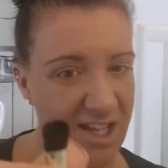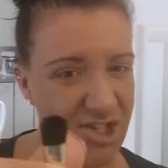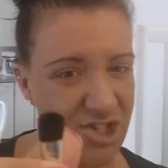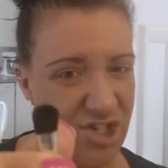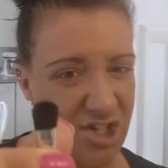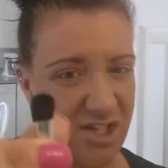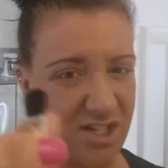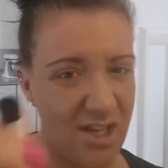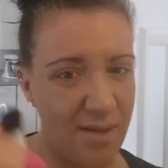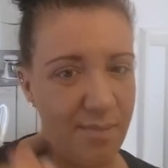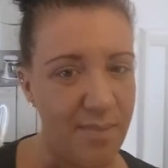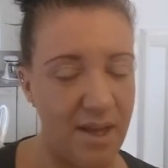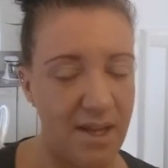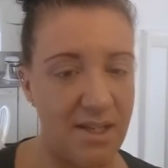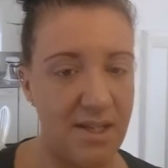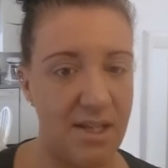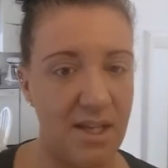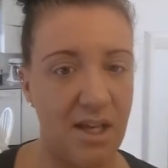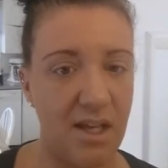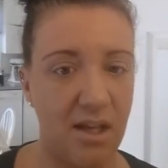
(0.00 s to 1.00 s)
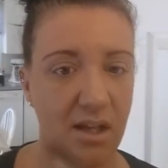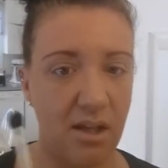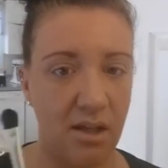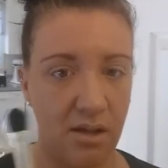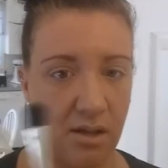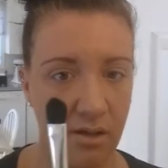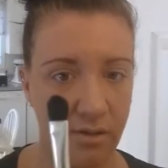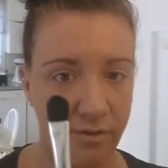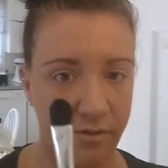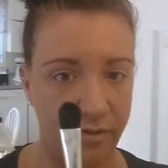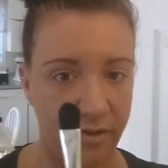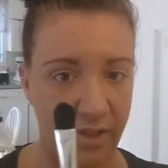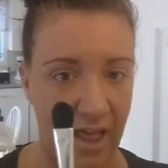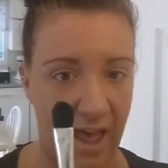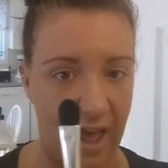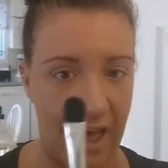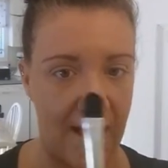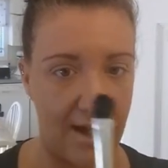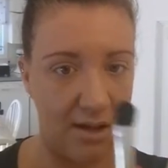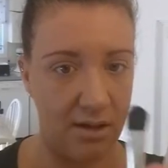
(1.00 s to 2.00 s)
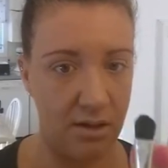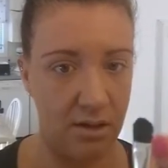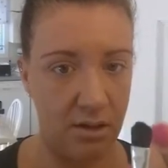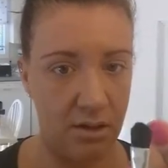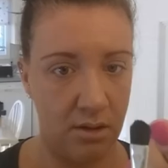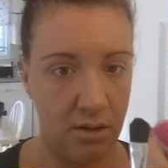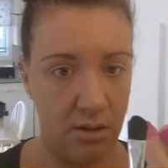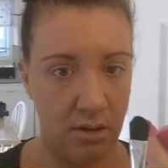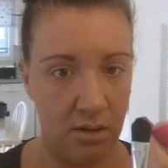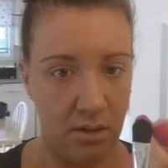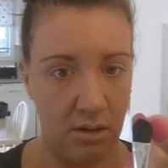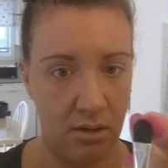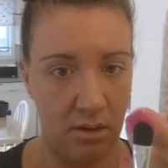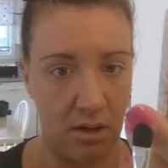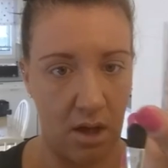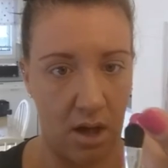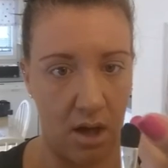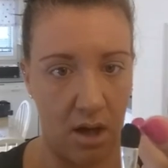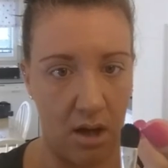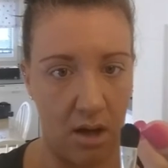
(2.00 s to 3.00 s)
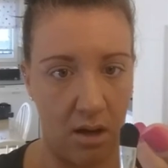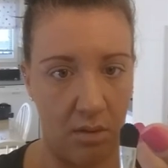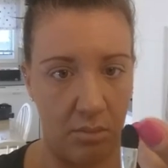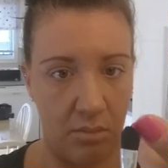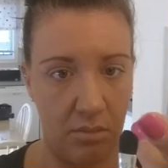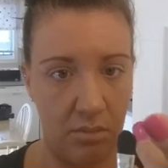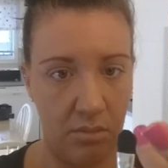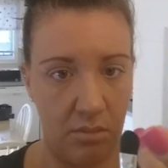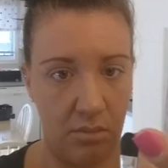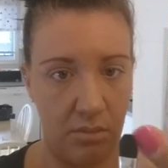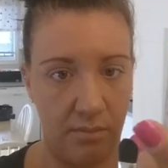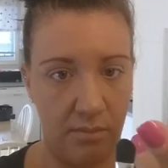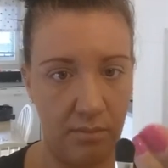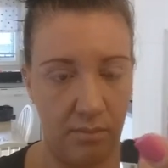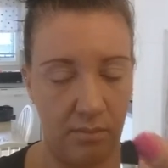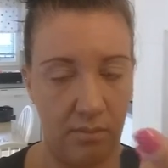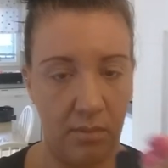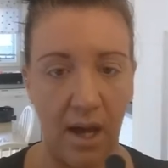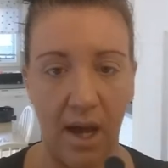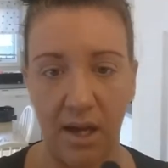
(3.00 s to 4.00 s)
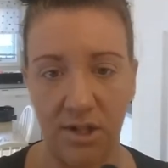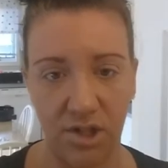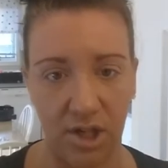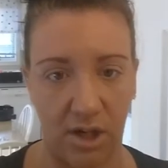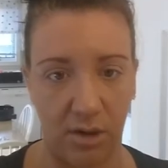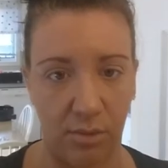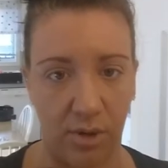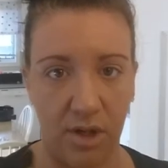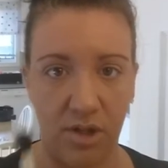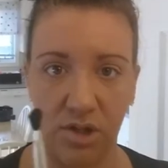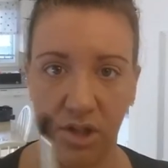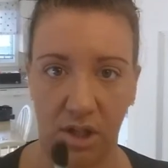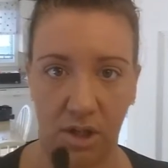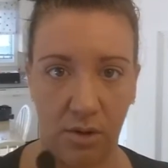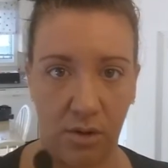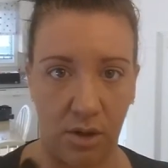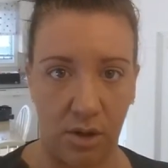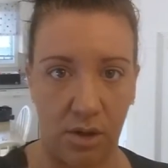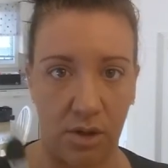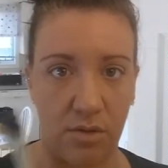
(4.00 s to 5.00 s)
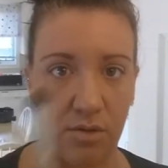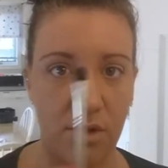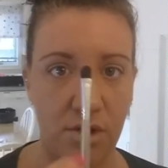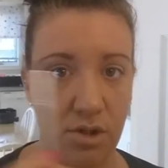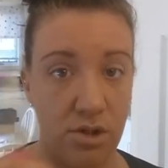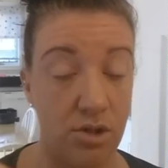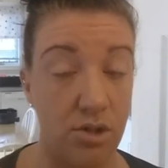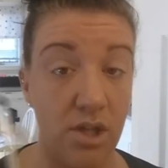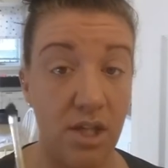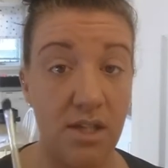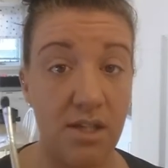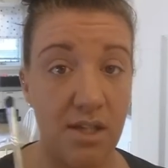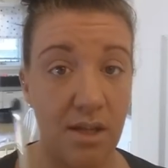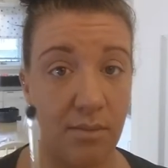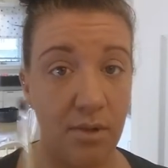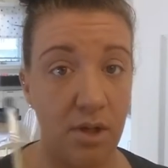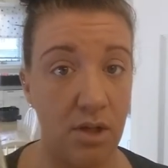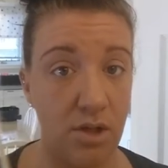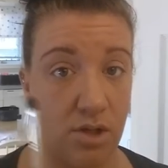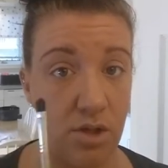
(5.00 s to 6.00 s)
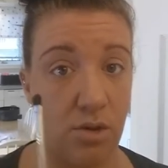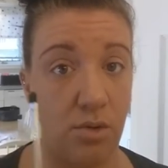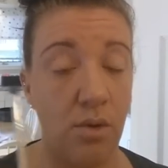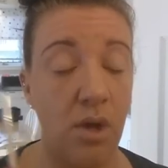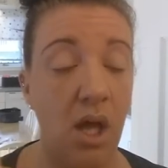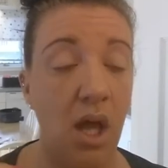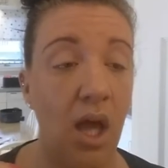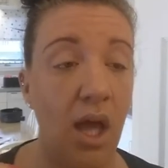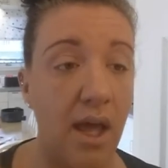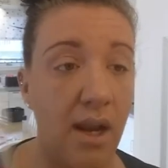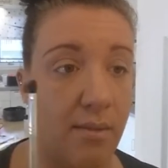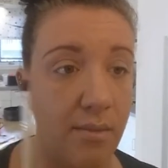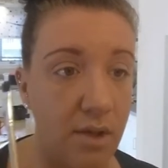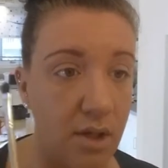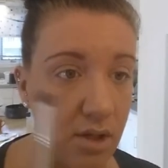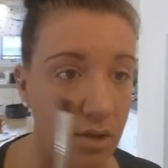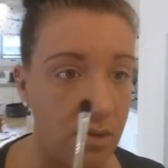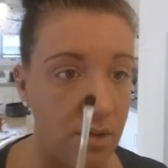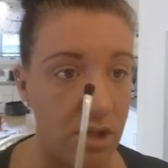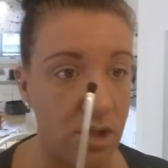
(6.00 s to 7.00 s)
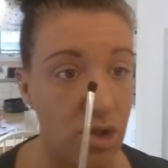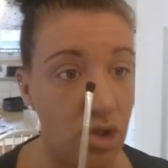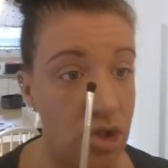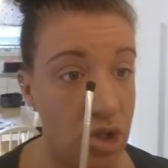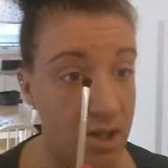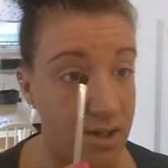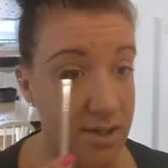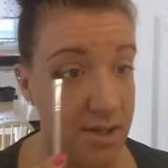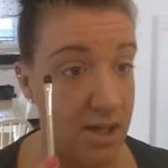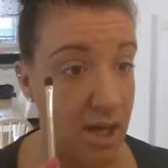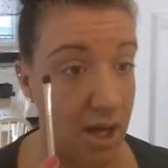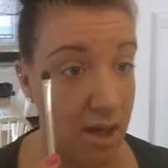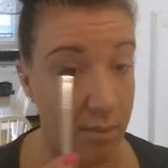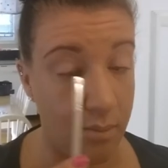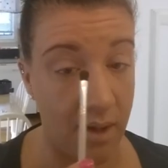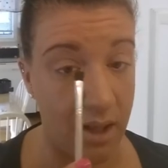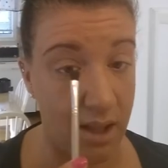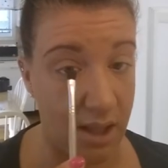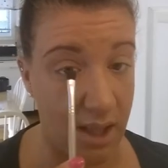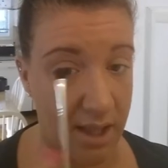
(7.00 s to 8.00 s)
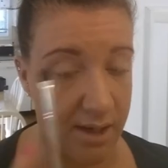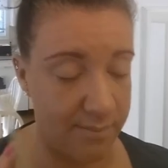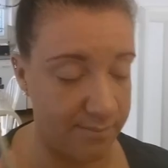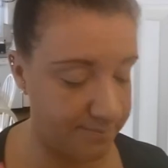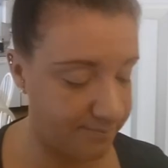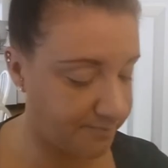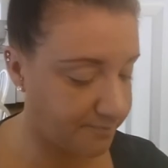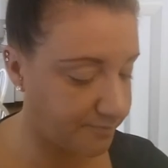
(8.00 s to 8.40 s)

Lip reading: it's just a basic flat eyeshadow brush that you can use. This I'm going to do, and I'm going to use it just on my lid.